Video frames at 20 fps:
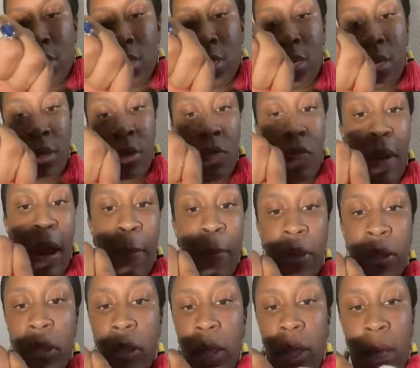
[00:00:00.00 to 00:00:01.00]
And you wrap
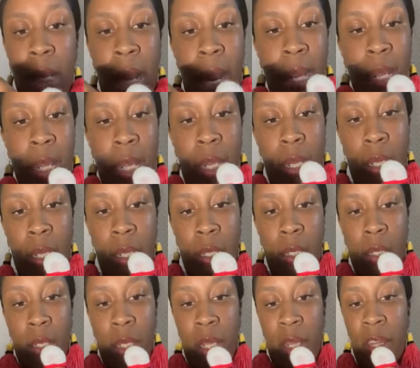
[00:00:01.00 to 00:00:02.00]
it to your liking,
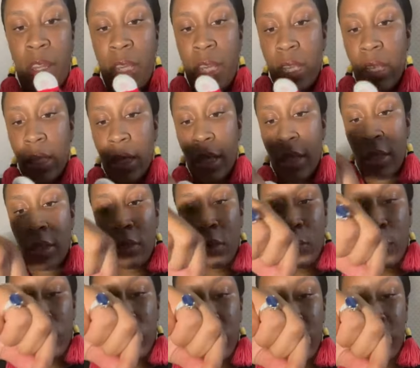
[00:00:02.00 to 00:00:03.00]
to your thickness, or
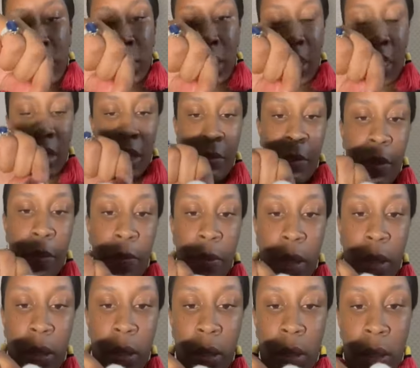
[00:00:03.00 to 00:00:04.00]
whatever the case may
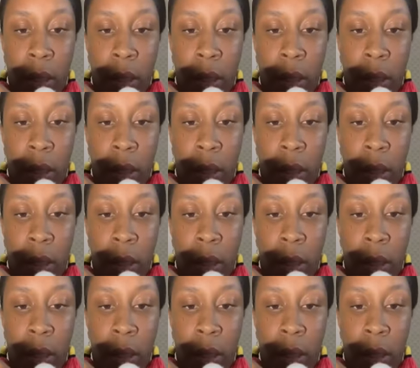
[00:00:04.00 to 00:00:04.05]
be.